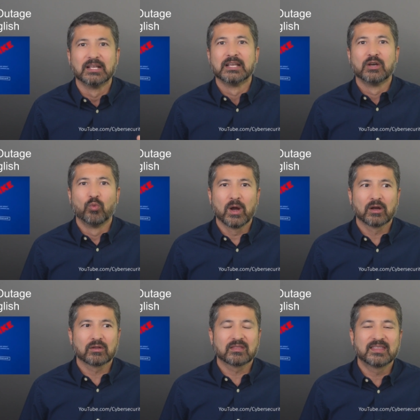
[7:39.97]
where
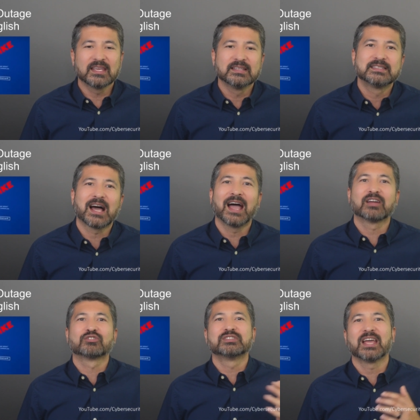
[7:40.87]
the entire
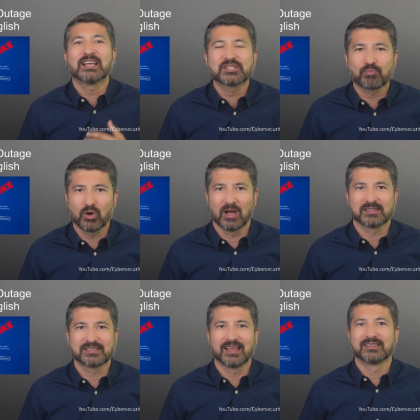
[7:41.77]
test
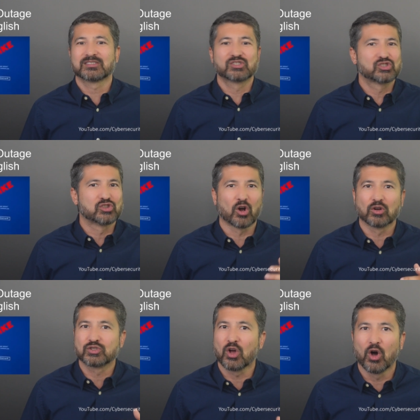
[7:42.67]
process
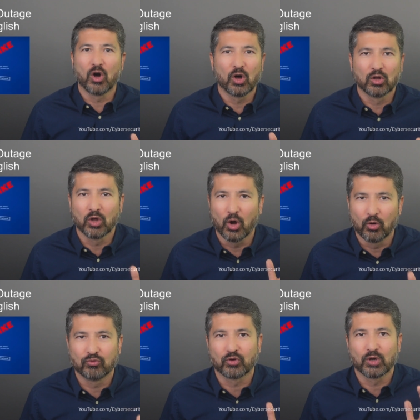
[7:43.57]
starts all
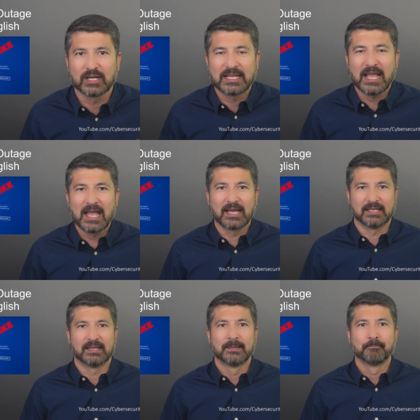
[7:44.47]
over again.
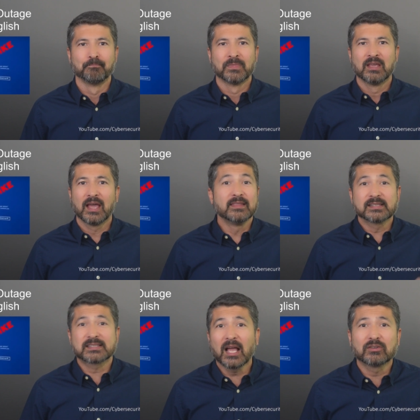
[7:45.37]
And this
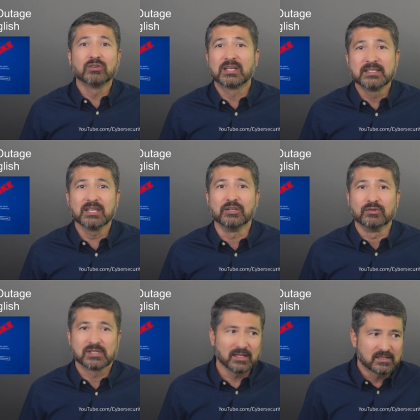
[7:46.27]
cycle
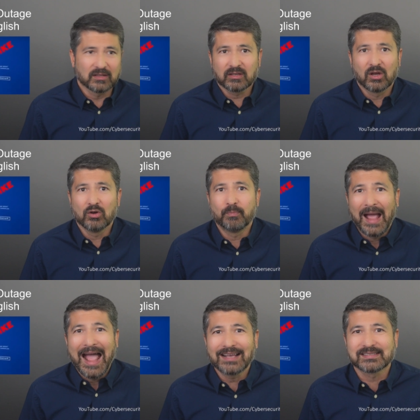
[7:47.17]
continues until the code
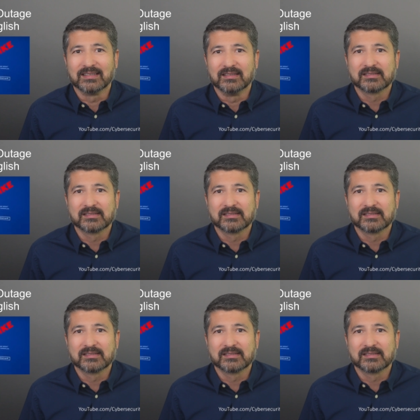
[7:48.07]
passes